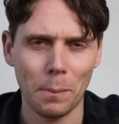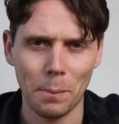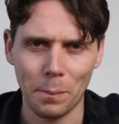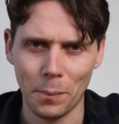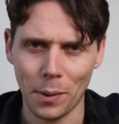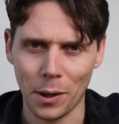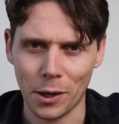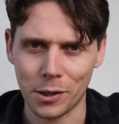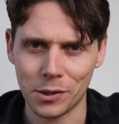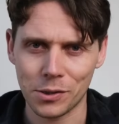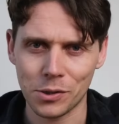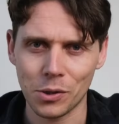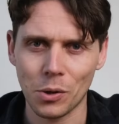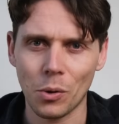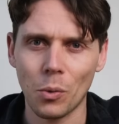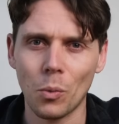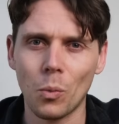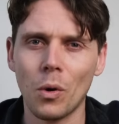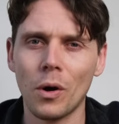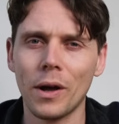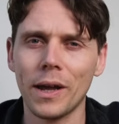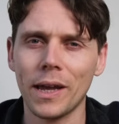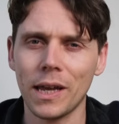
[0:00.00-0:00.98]
But
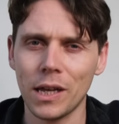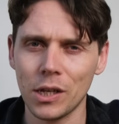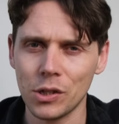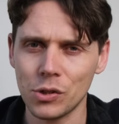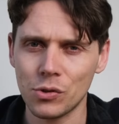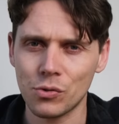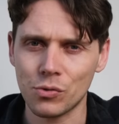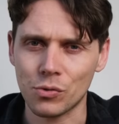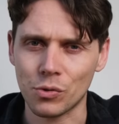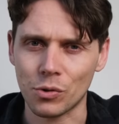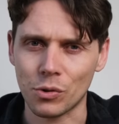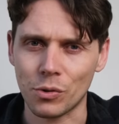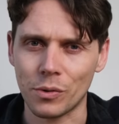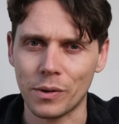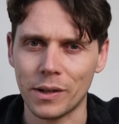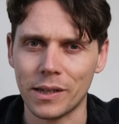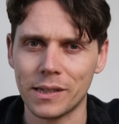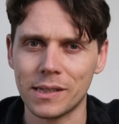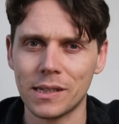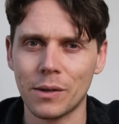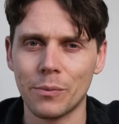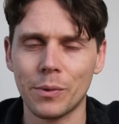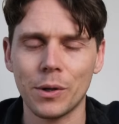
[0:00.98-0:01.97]
what is true
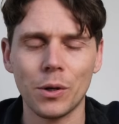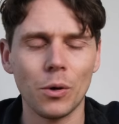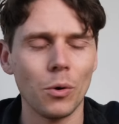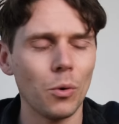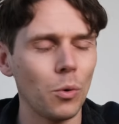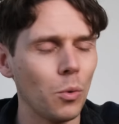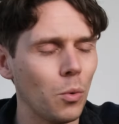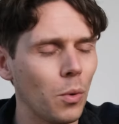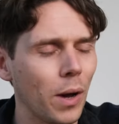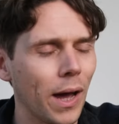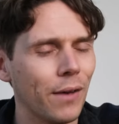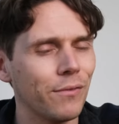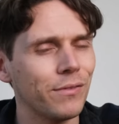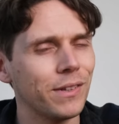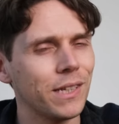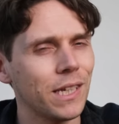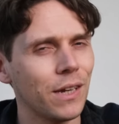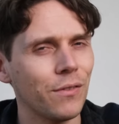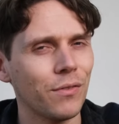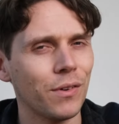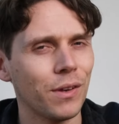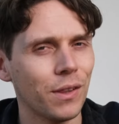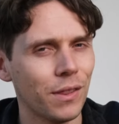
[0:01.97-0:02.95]
is that we all have
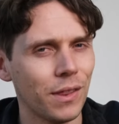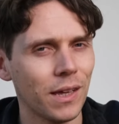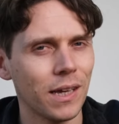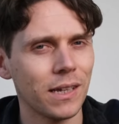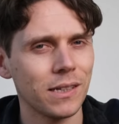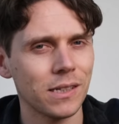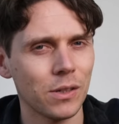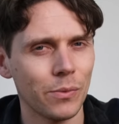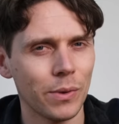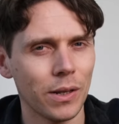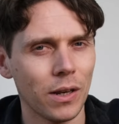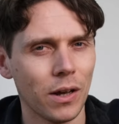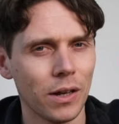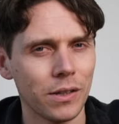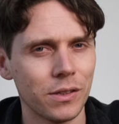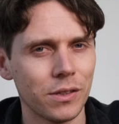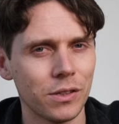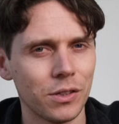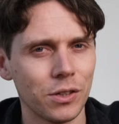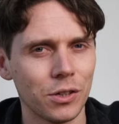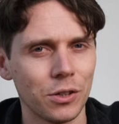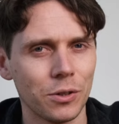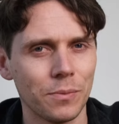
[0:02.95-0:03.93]
different things that we like
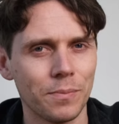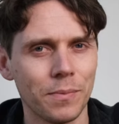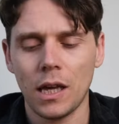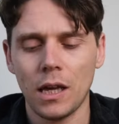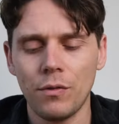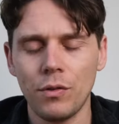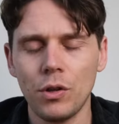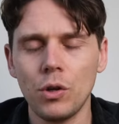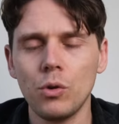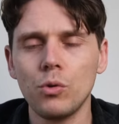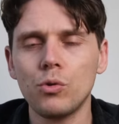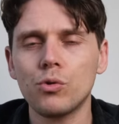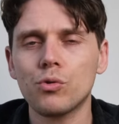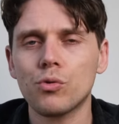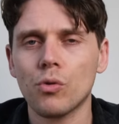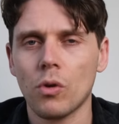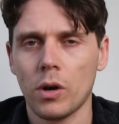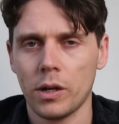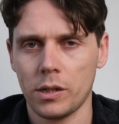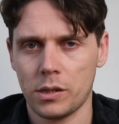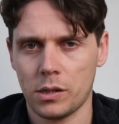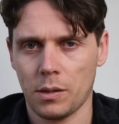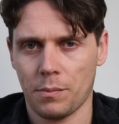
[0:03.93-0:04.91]
to do. If you
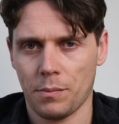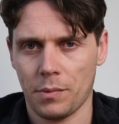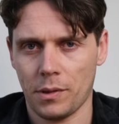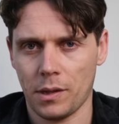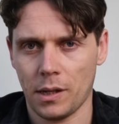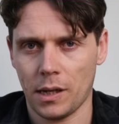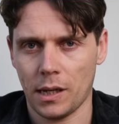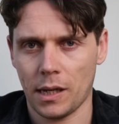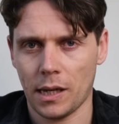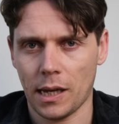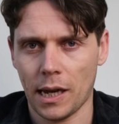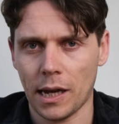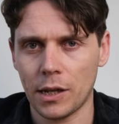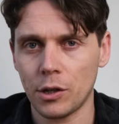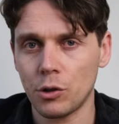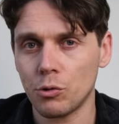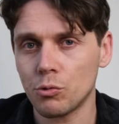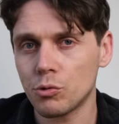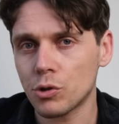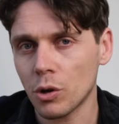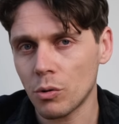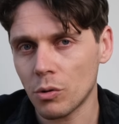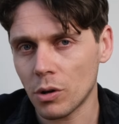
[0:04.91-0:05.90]
try something and you
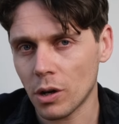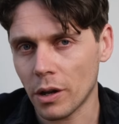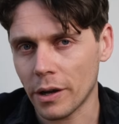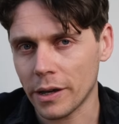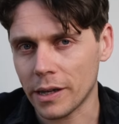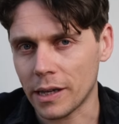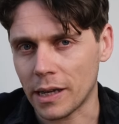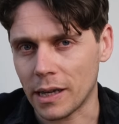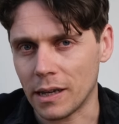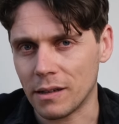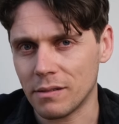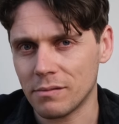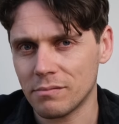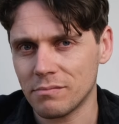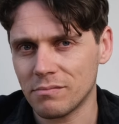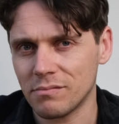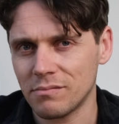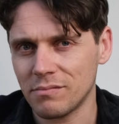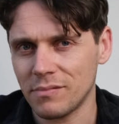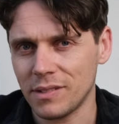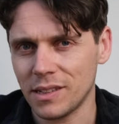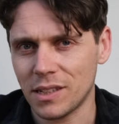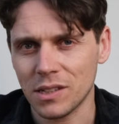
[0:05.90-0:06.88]
don't like it,
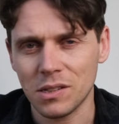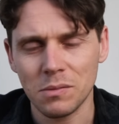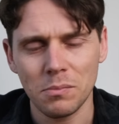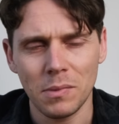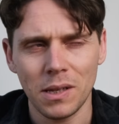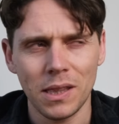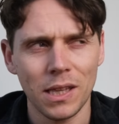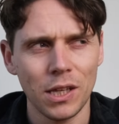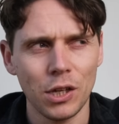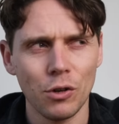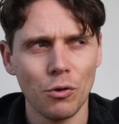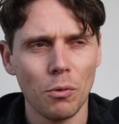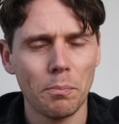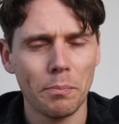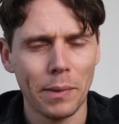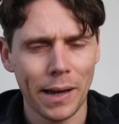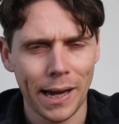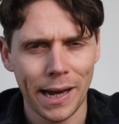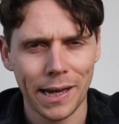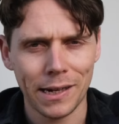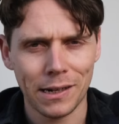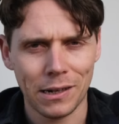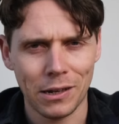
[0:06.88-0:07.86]
it doesn't mean that you're a
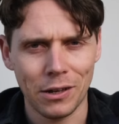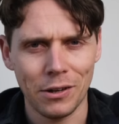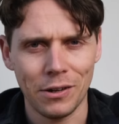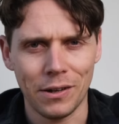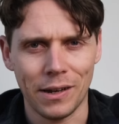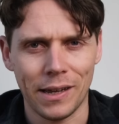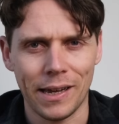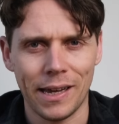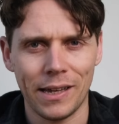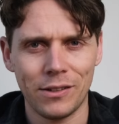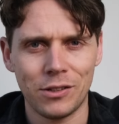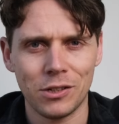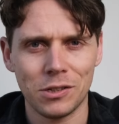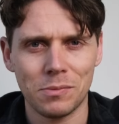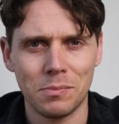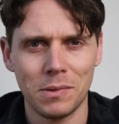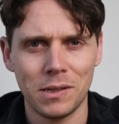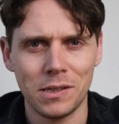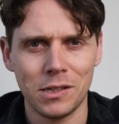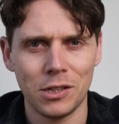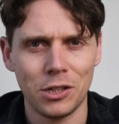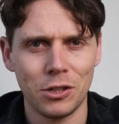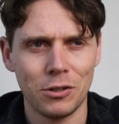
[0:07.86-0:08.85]
bad learner. It just
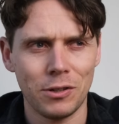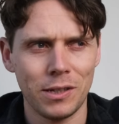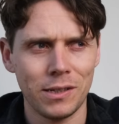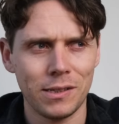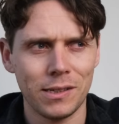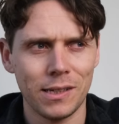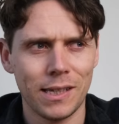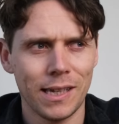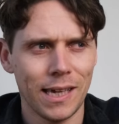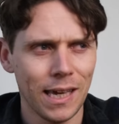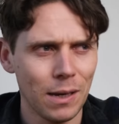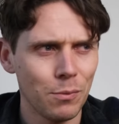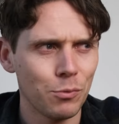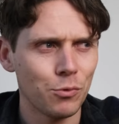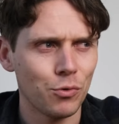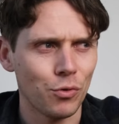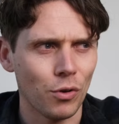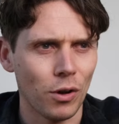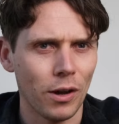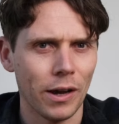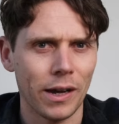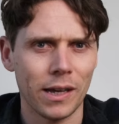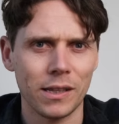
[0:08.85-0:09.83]
means that you need to keep
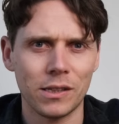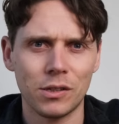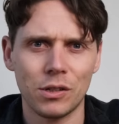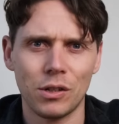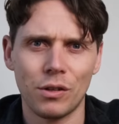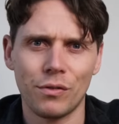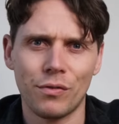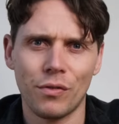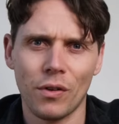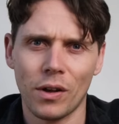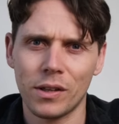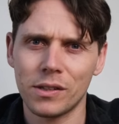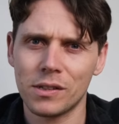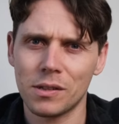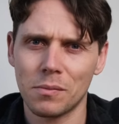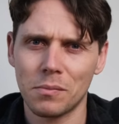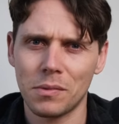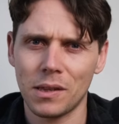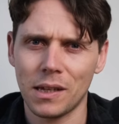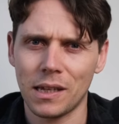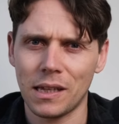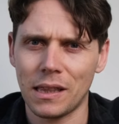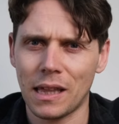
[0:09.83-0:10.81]
trying until you find
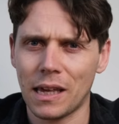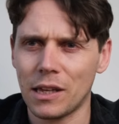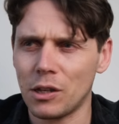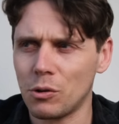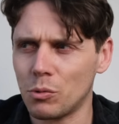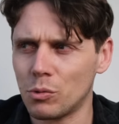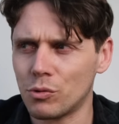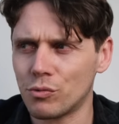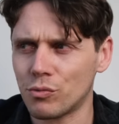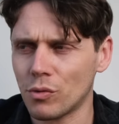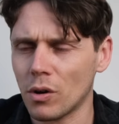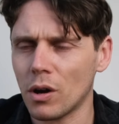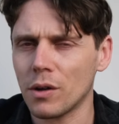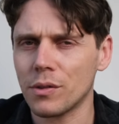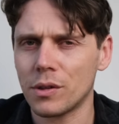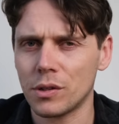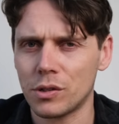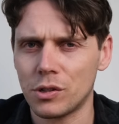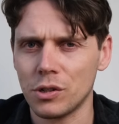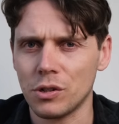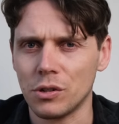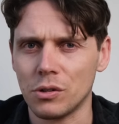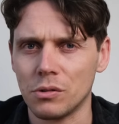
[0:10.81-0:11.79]
something that you would rather
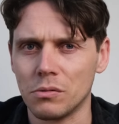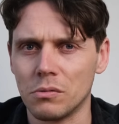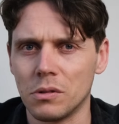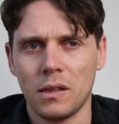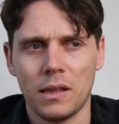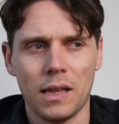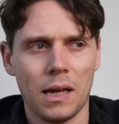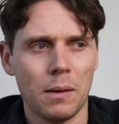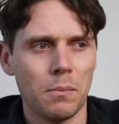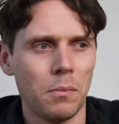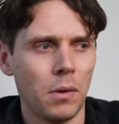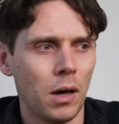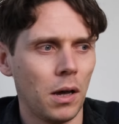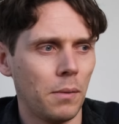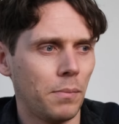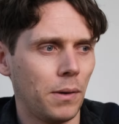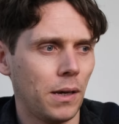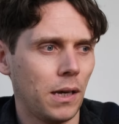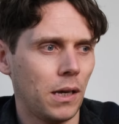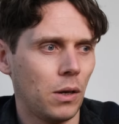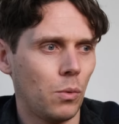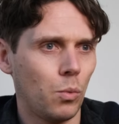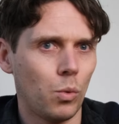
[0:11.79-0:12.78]
do. That might
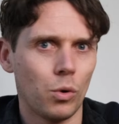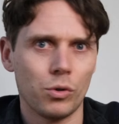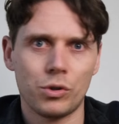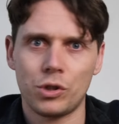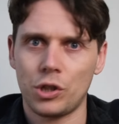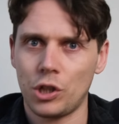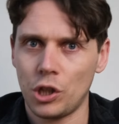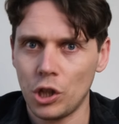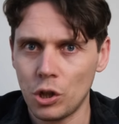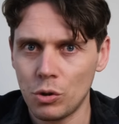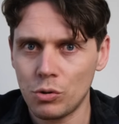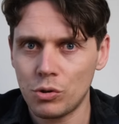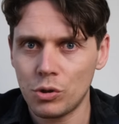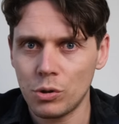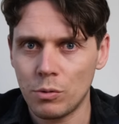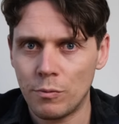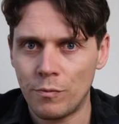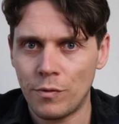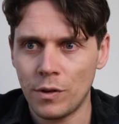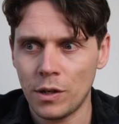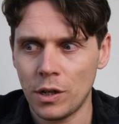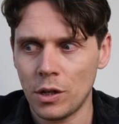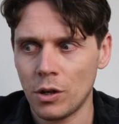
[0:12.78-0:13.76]
be watching
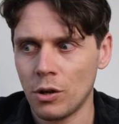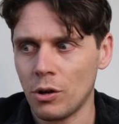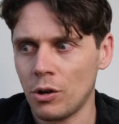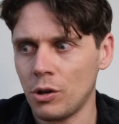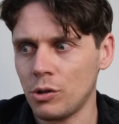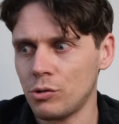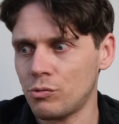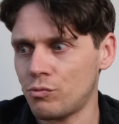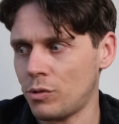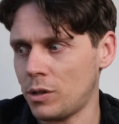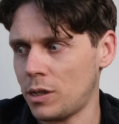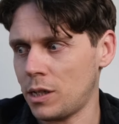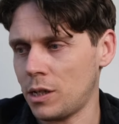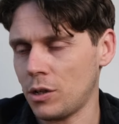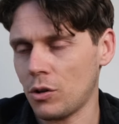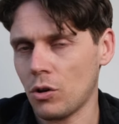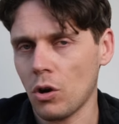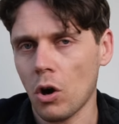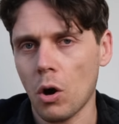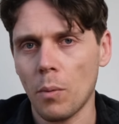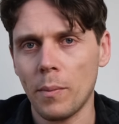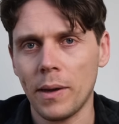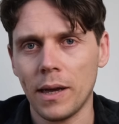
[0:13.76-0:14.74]
YouTube videos, reading
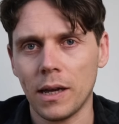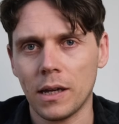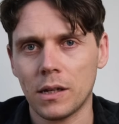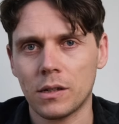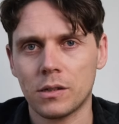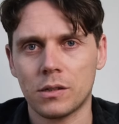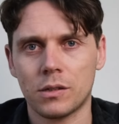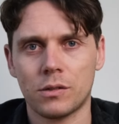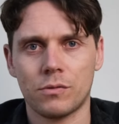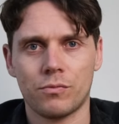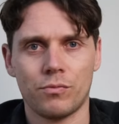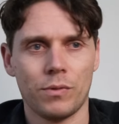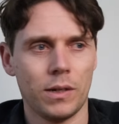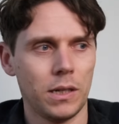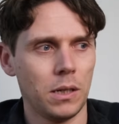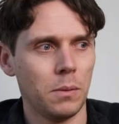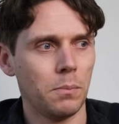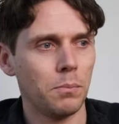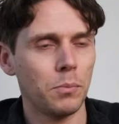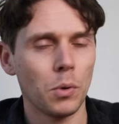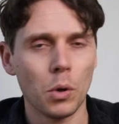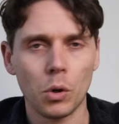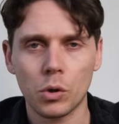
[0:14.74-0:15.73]
comics,
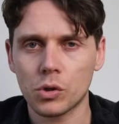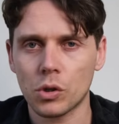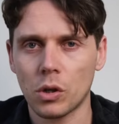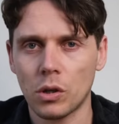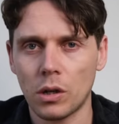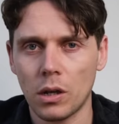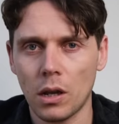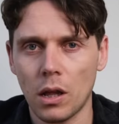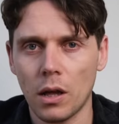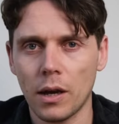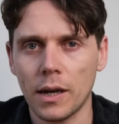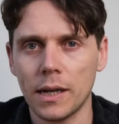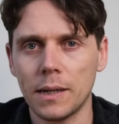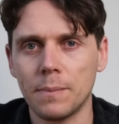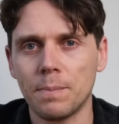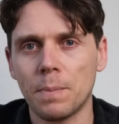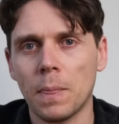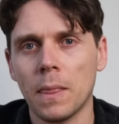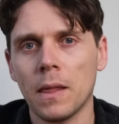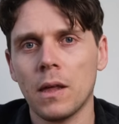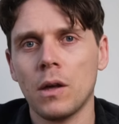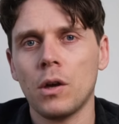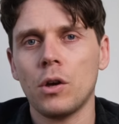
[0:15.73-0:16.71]
reading books online,
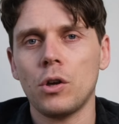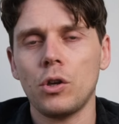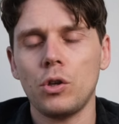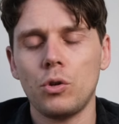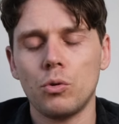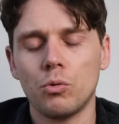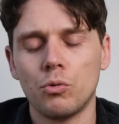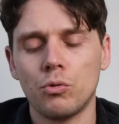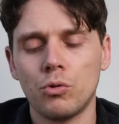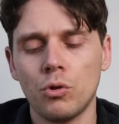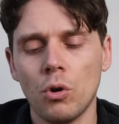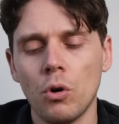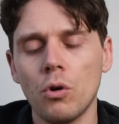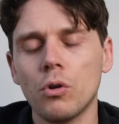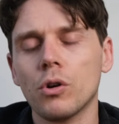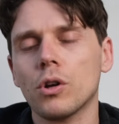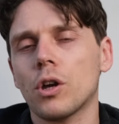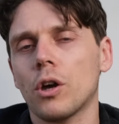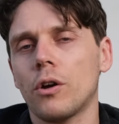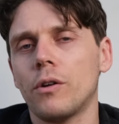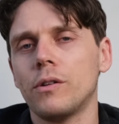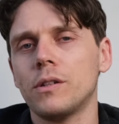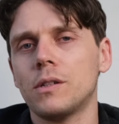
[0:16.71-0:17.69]
you're
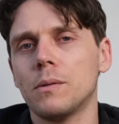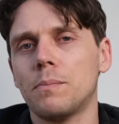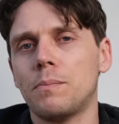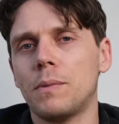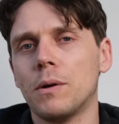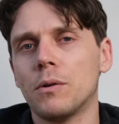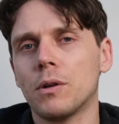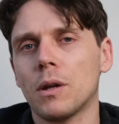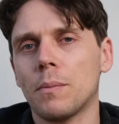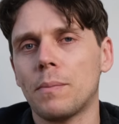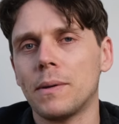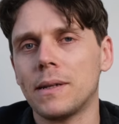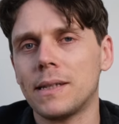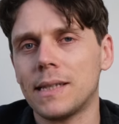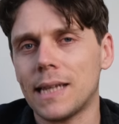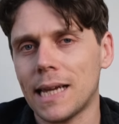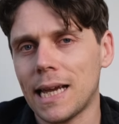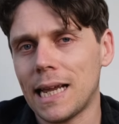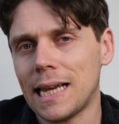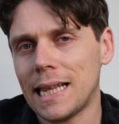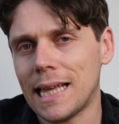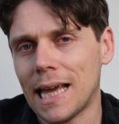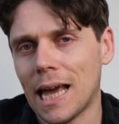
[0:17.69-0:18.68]
not going to build up a
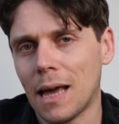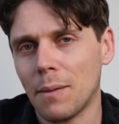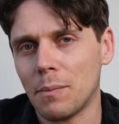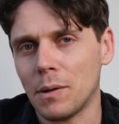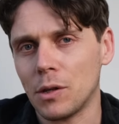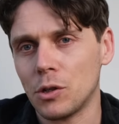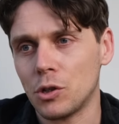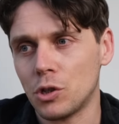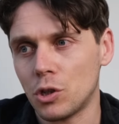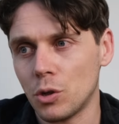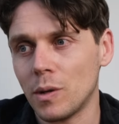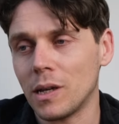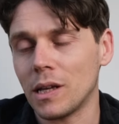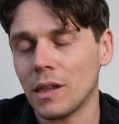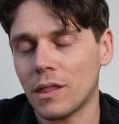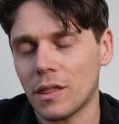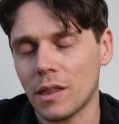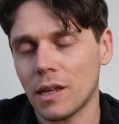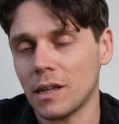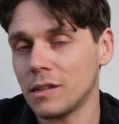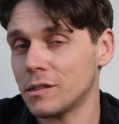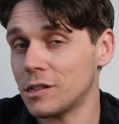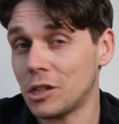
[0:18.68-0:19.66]
daily habit doing
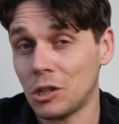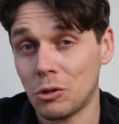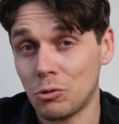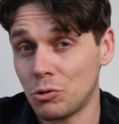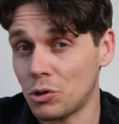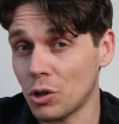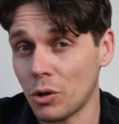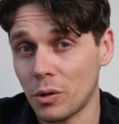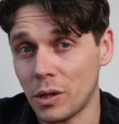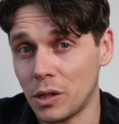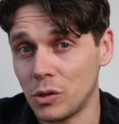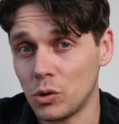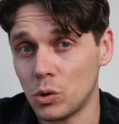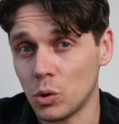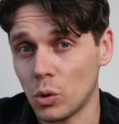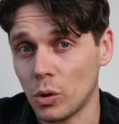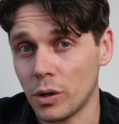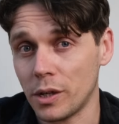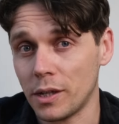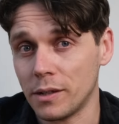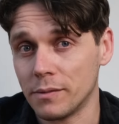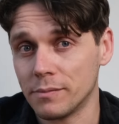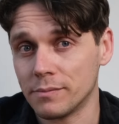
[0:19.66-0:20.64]
things that you don't enjoy.